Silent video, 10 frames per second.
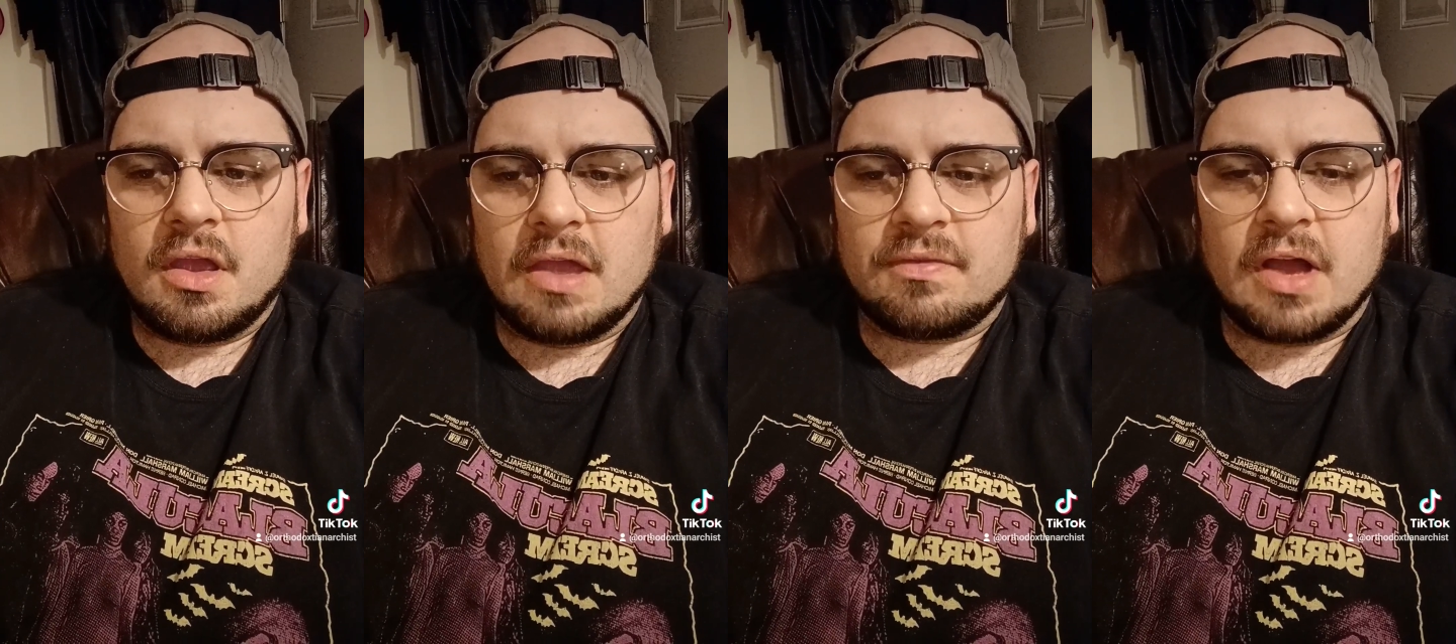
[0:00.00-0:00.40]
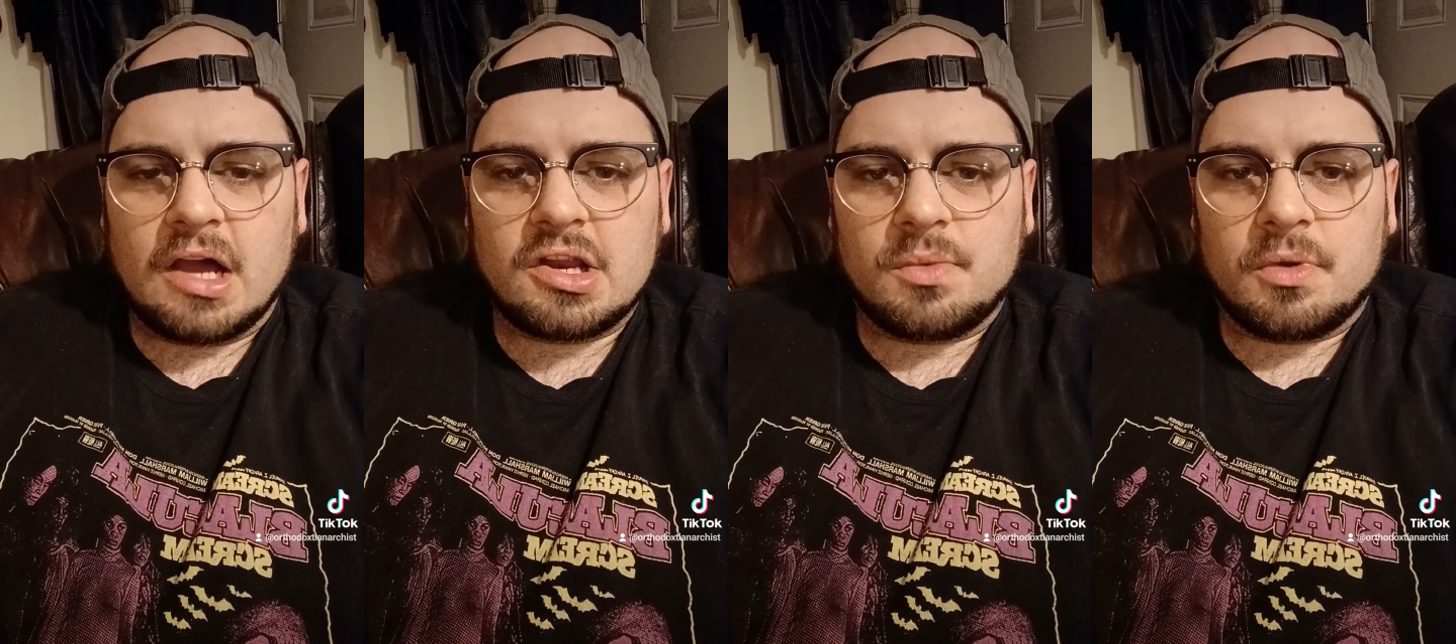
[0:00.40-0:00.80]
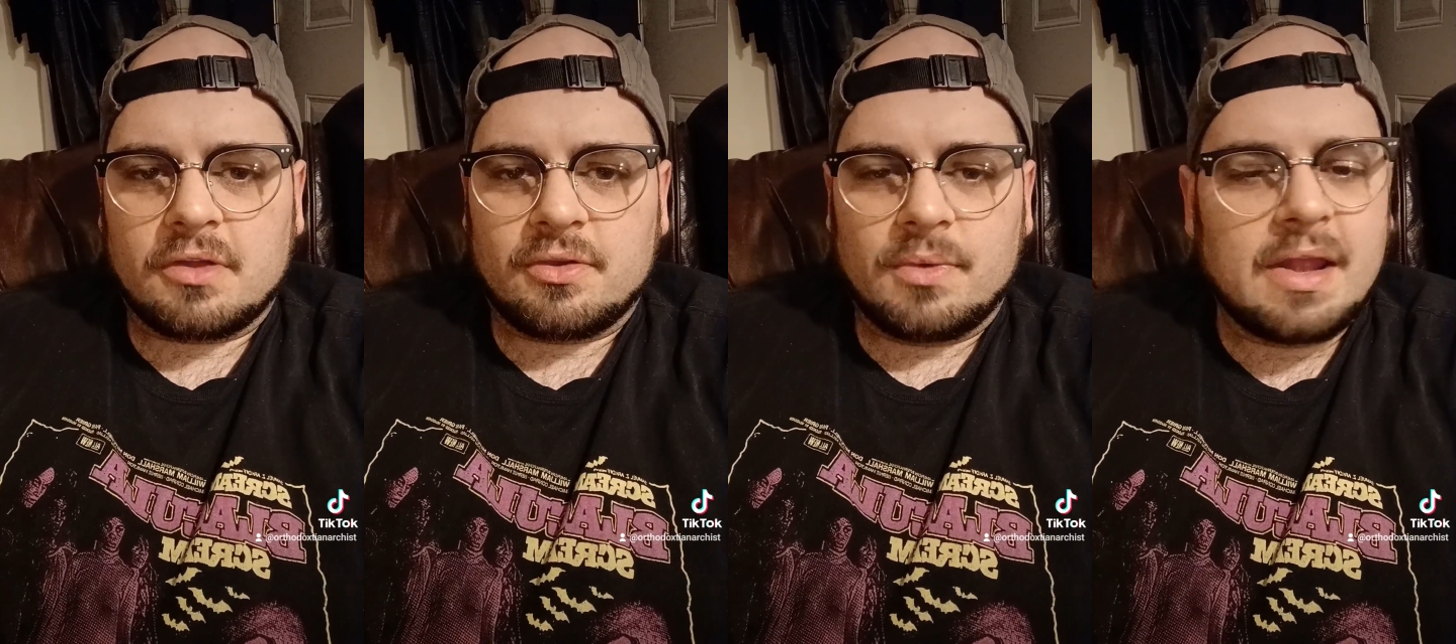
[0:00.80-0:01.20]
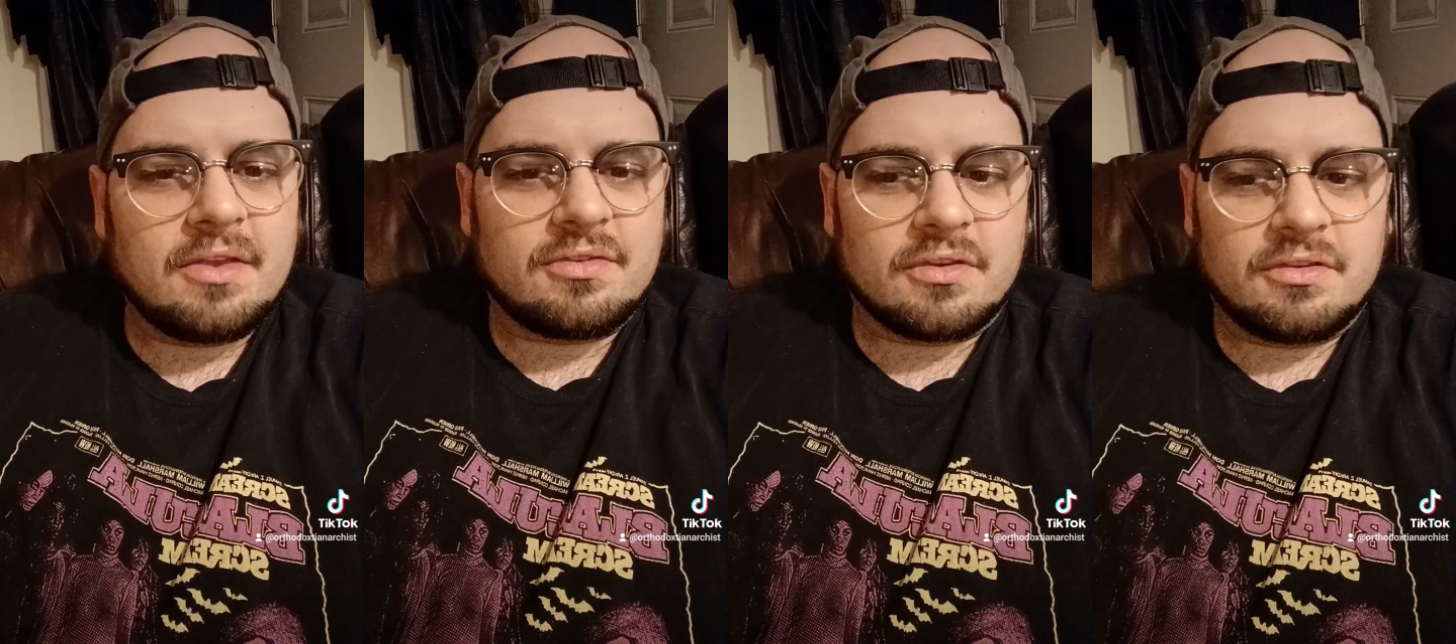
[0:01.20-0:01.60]
If God can work through any
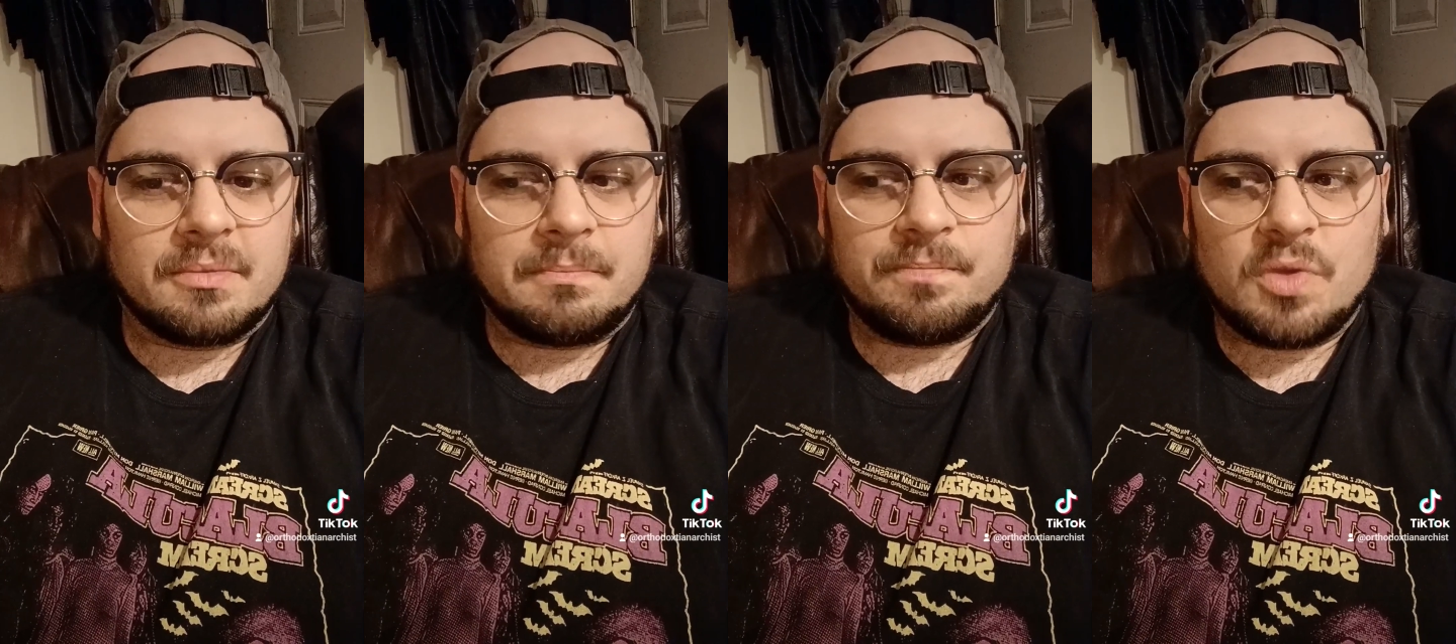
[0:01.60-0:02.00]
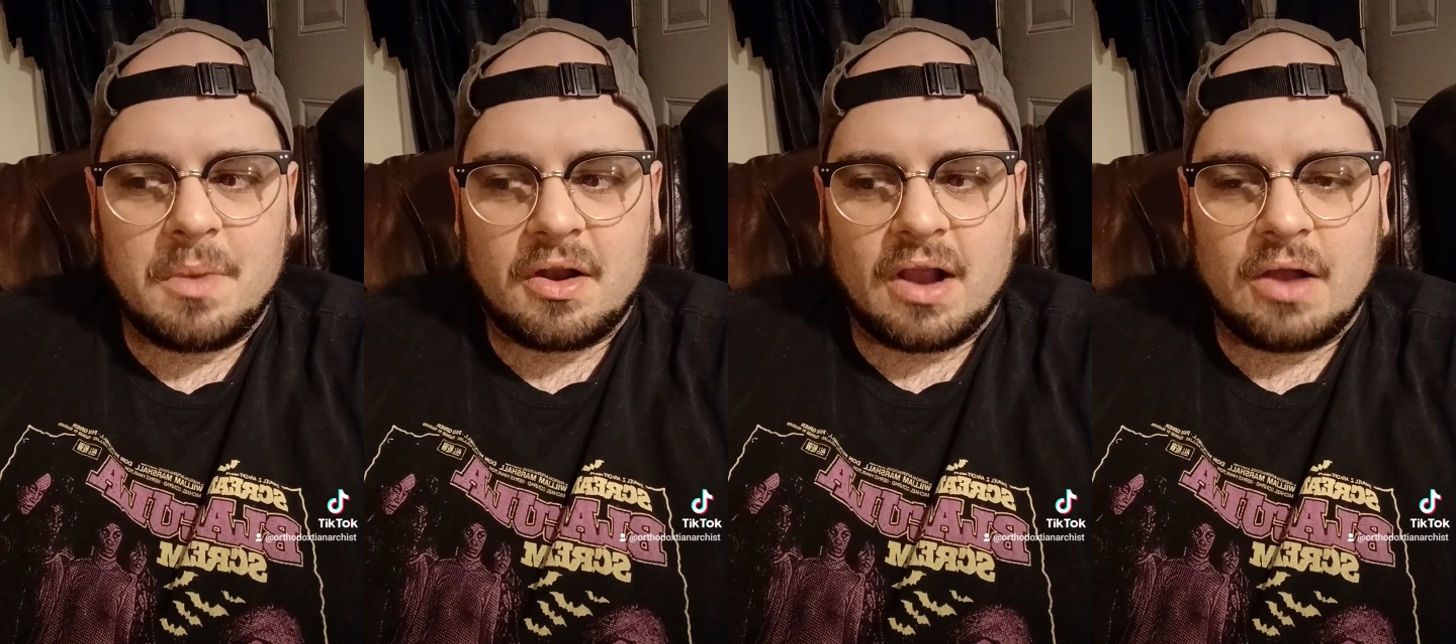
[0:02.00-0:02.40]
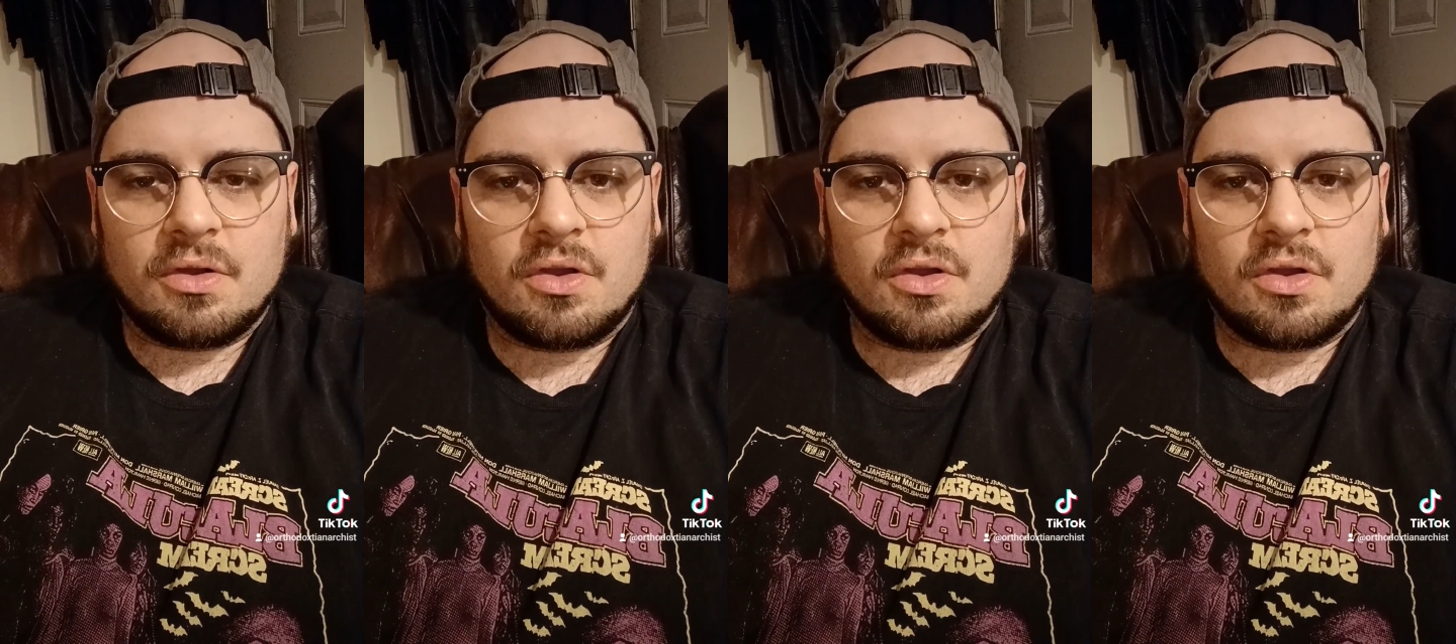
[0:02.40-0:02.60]
system, no matter how